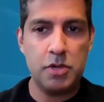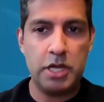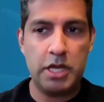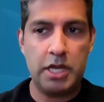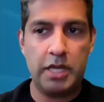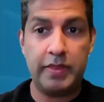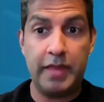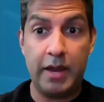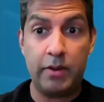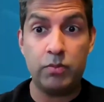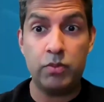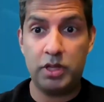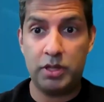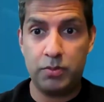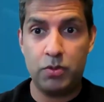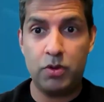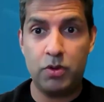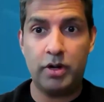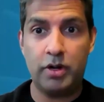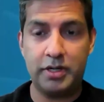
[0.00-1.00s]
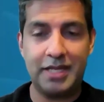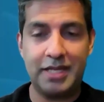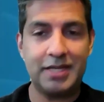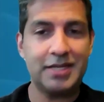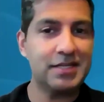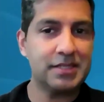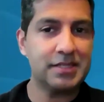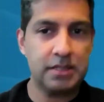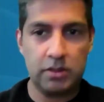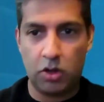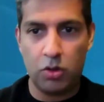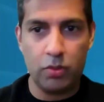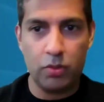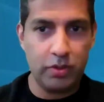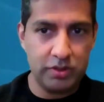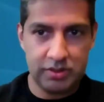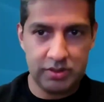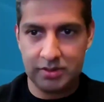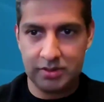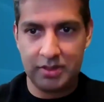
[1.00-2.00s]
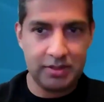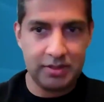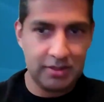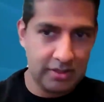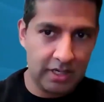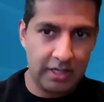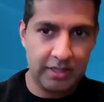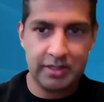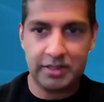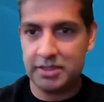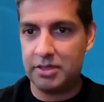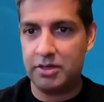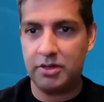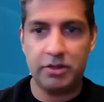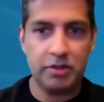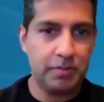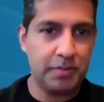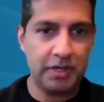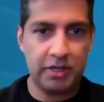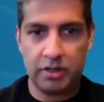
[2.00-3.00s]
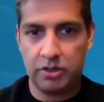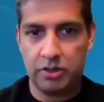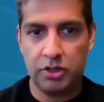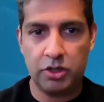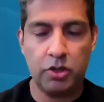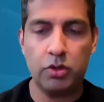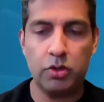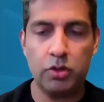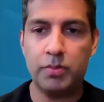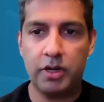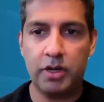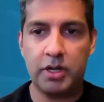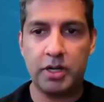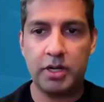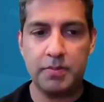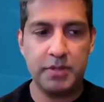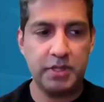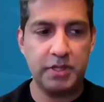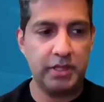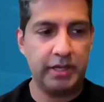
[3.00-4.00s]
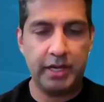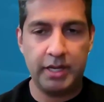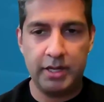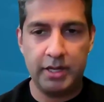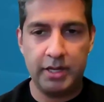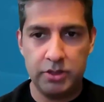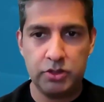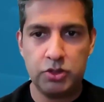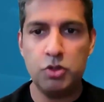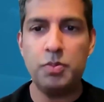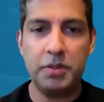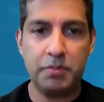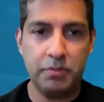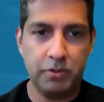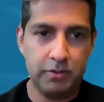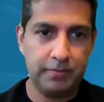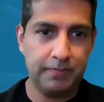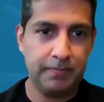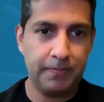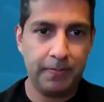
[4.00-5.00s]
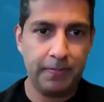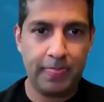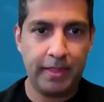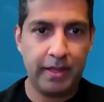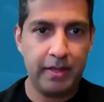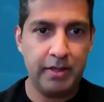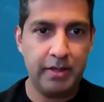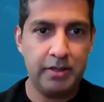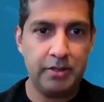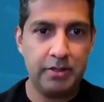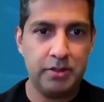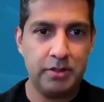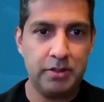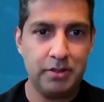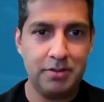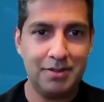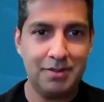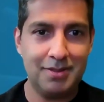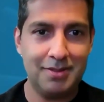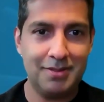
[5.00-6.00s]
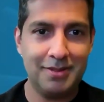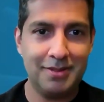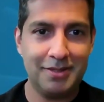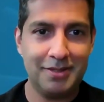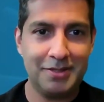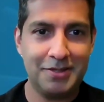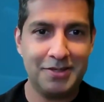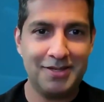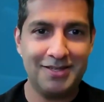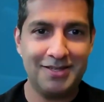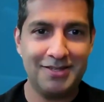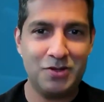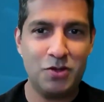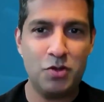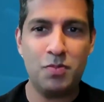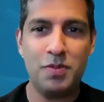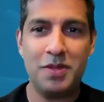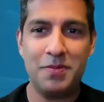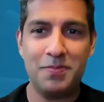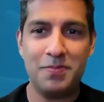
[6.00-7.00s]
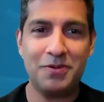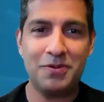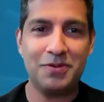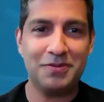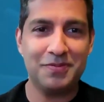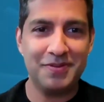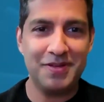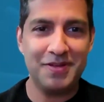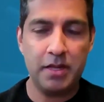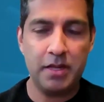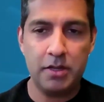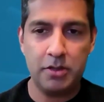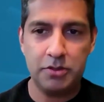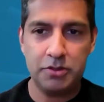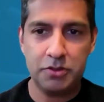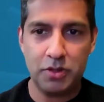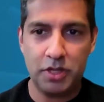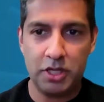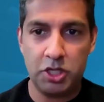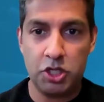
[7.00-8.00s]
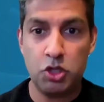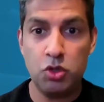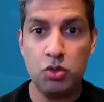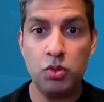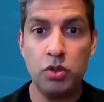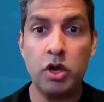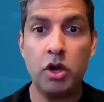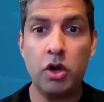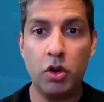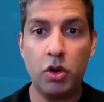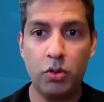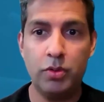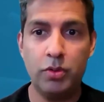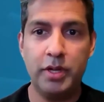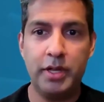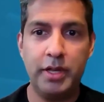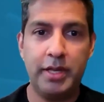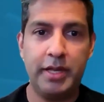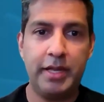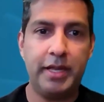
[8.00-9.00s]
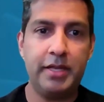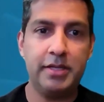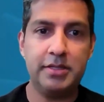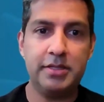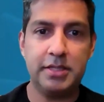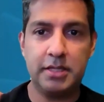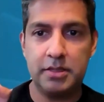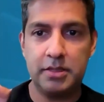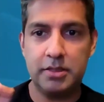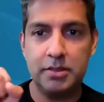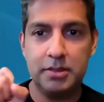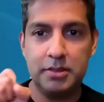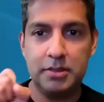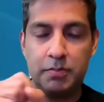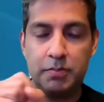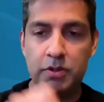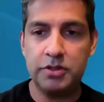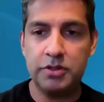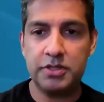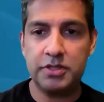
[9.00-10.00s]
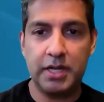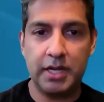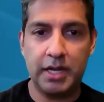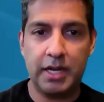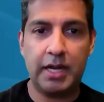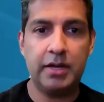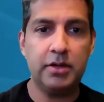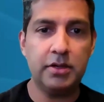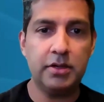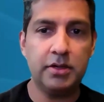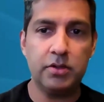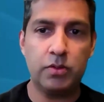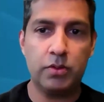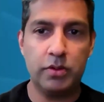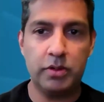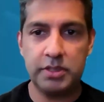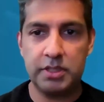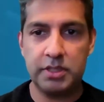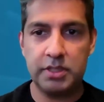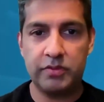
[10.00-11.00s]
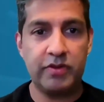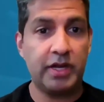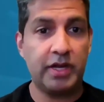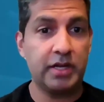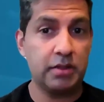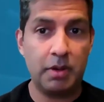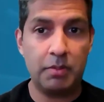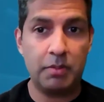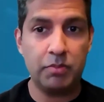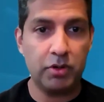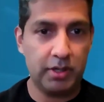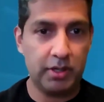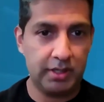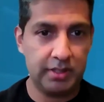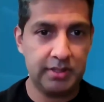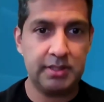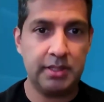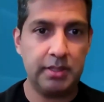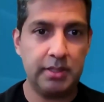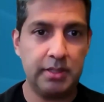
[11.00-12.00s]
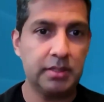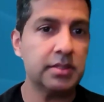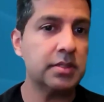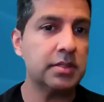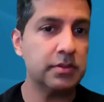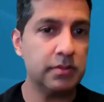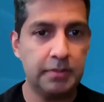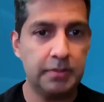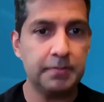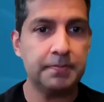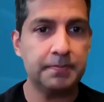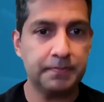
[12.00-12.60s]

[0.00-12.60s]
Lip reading: And that really worked. That's not the scenario depending on your go-to-market, but like 2 people. Like 2 people so that is it the person I hired or is it the fact that my product stinks, right?